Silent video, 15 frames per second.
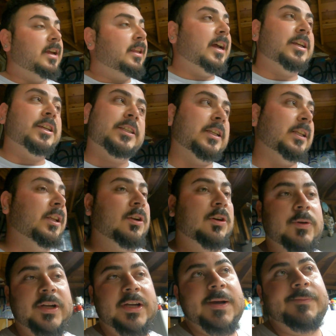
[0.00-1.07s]
That's just a little
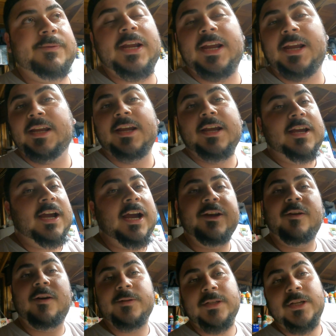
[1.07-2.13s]
quick update. I
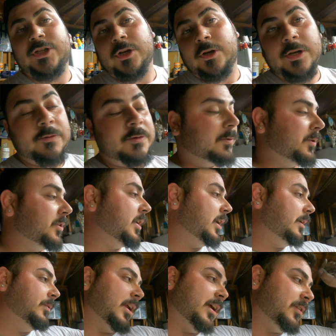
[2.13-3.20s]
know I was gonna show you when it was
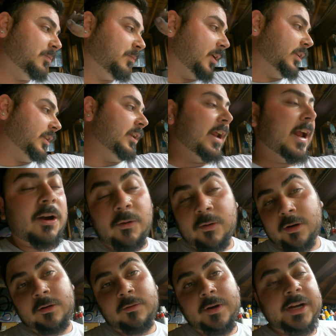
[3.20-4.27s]
done, but I've spent an
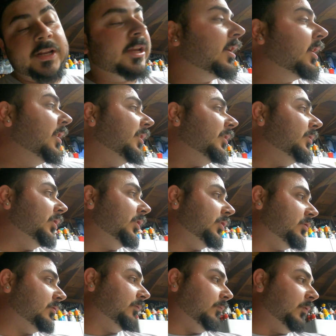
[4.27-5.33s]
hour already
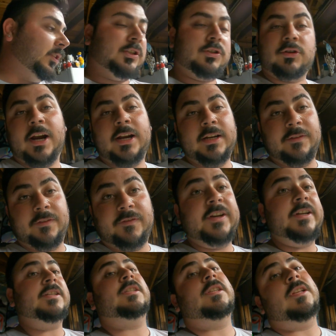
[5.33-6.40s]
just with trying to fix